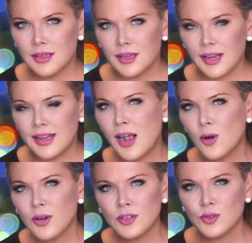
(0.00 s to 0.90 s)
And how
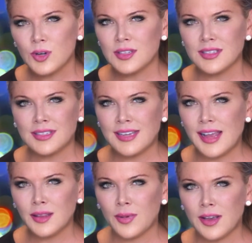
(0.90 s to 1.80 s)
can you trust the
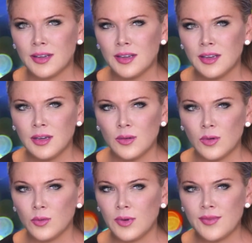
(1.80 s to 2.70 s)
Taliban
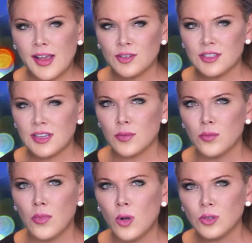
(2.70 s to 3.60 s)
when we've now just had
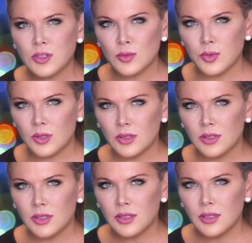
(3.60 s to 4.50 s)
multiple,
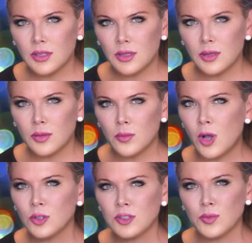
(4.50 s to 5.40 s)

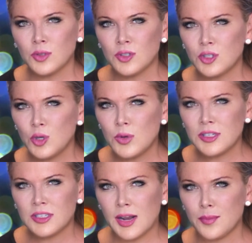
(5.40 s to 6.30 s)
multiple
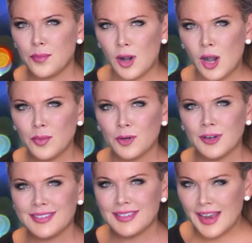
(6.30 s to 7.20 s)
suicide bomber
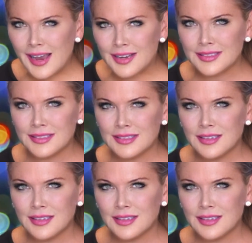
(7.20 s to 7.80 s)
attacks?